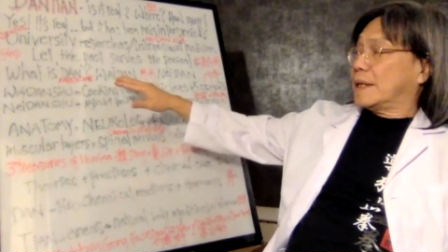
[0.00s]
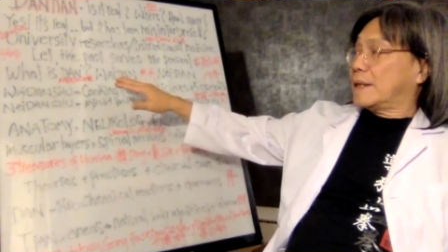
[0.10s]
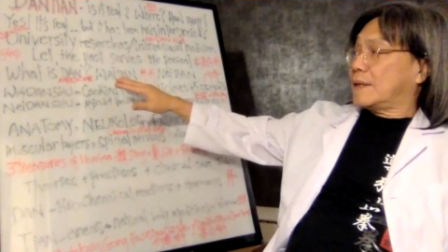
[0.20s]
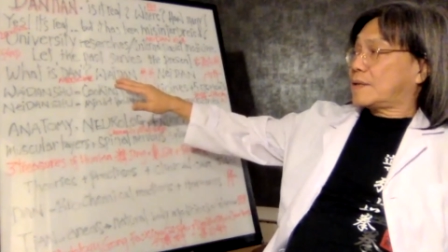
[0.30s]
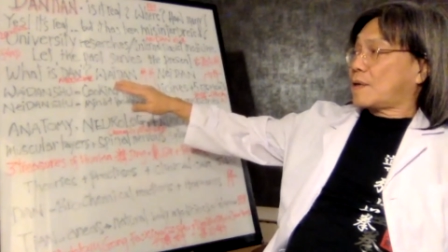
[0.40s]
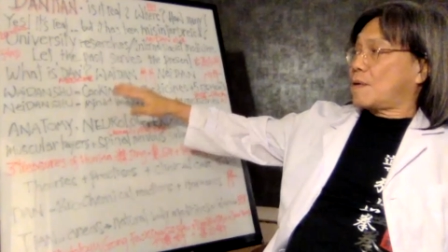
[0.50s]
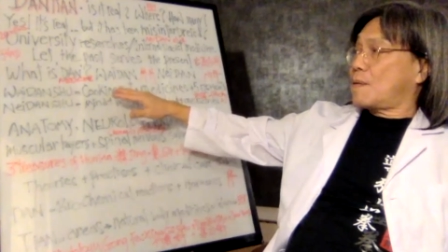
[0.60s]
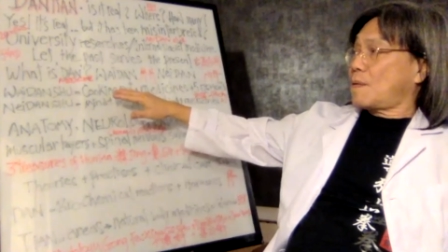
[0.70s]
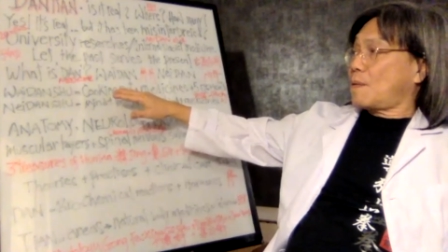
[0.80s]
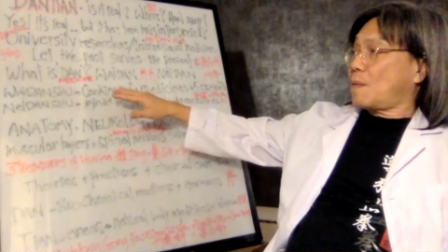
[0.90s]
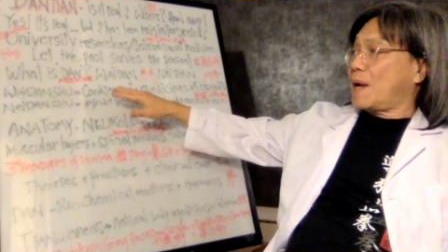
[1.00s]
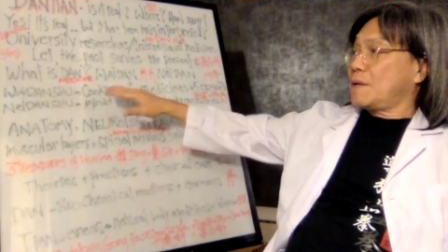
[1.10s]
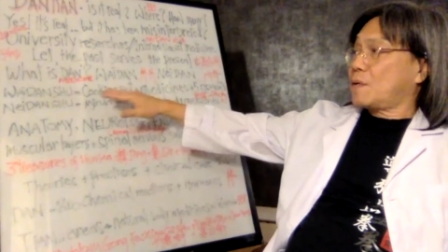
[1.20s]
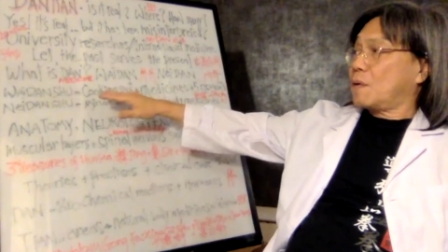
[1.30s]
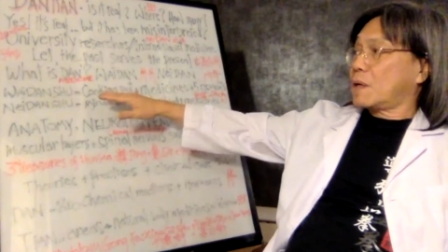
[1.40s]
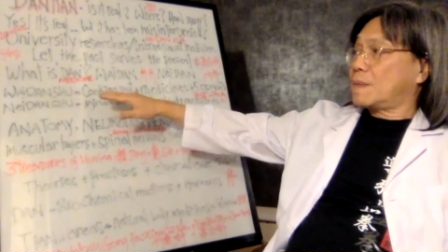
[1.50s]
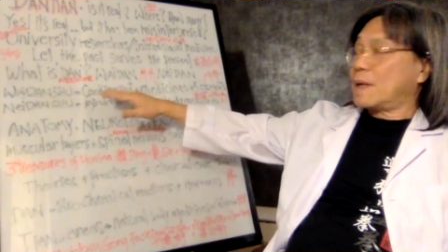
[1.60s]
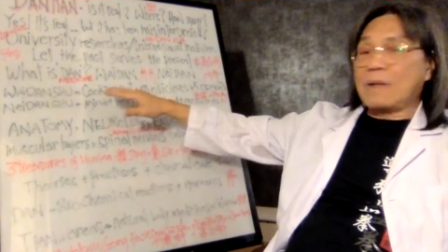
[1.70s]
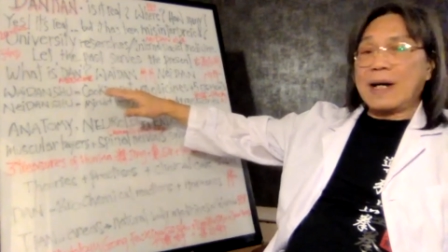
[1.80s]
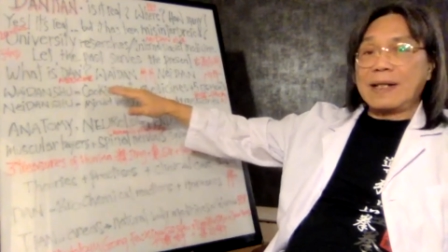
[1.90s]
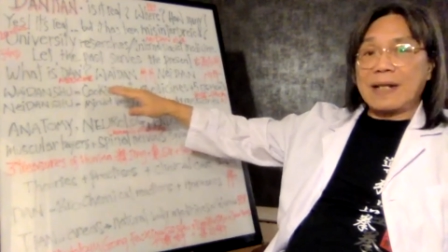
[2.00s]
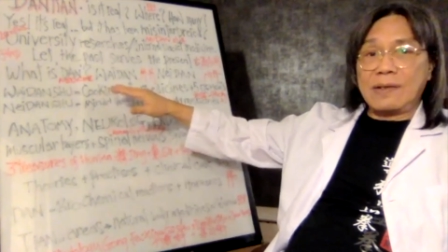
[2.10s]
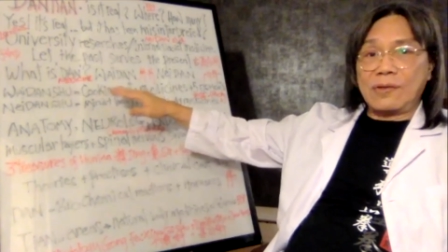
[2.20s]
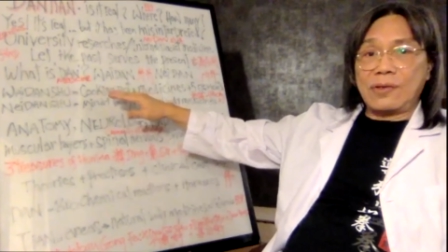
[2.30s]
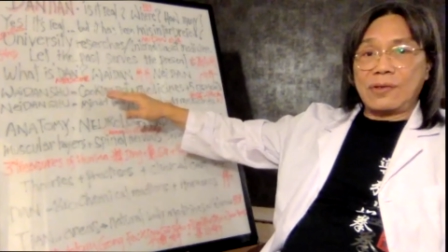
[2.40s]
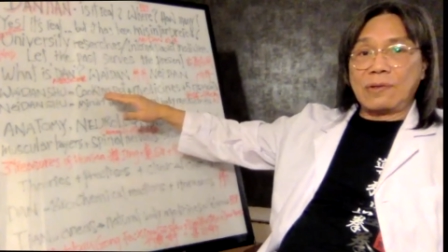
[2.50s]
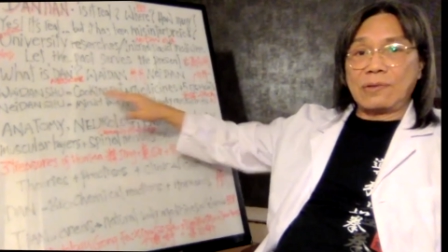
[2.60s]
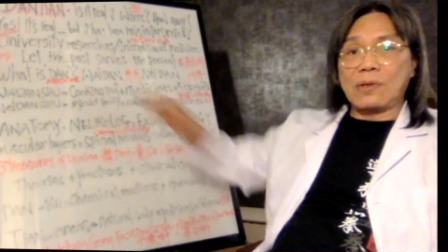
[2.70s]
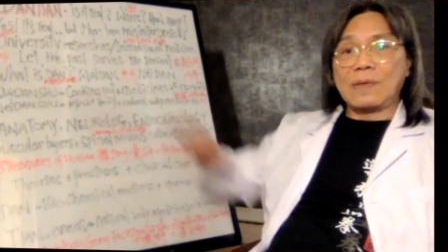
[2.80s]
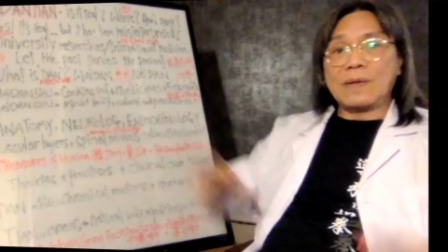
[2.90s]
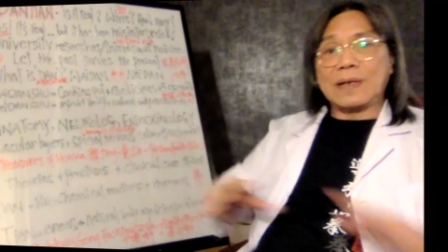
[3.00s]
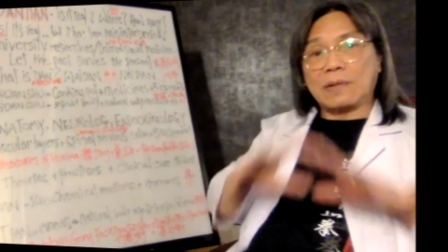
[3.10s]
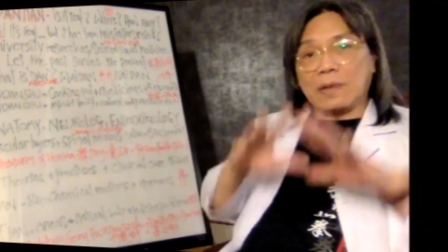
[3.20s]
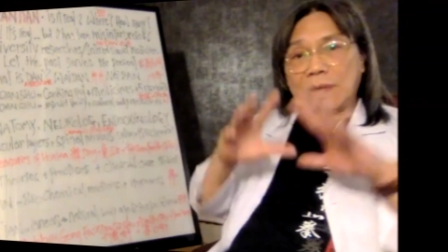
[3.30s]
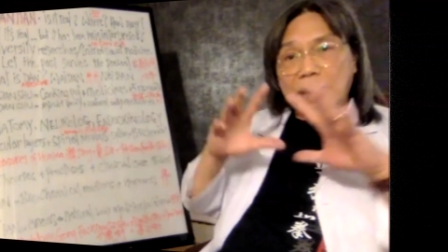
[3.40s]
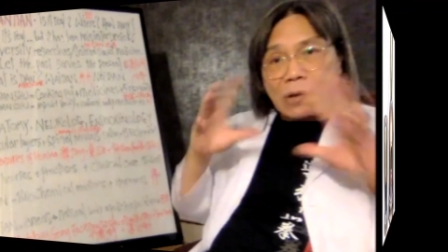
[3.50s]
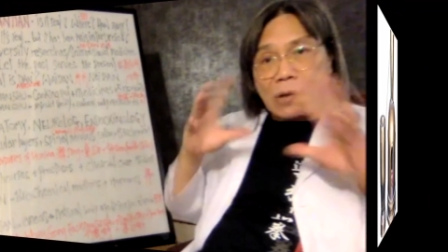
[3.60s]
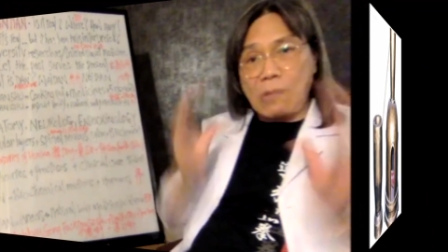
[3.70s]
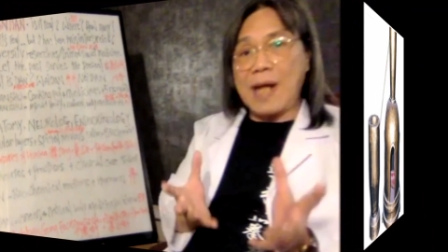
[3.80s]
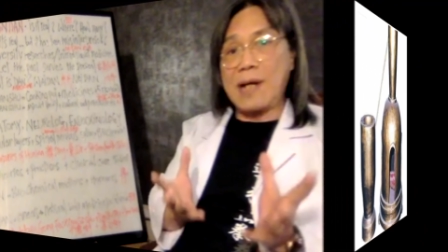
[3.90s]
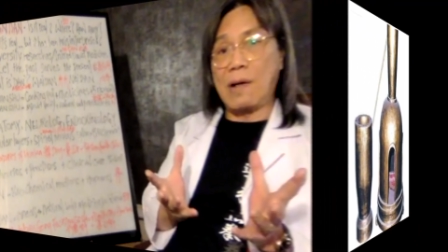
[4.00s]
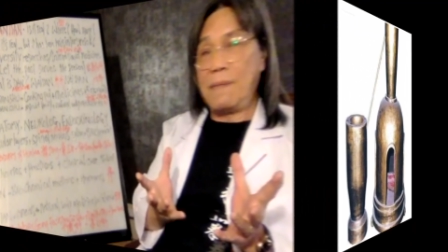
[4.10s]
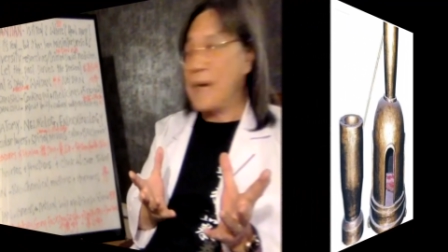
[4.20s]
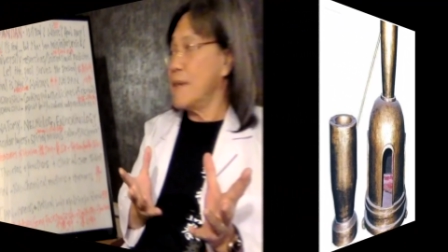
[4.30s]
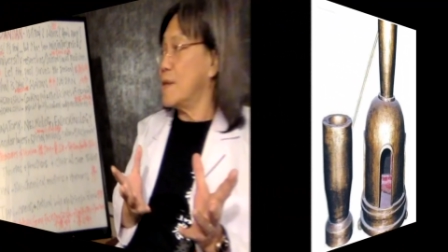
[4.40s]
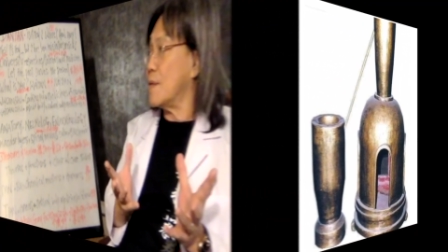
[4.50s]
So when you talk about Wai Dan Su, so we will talk about cooking or medicine.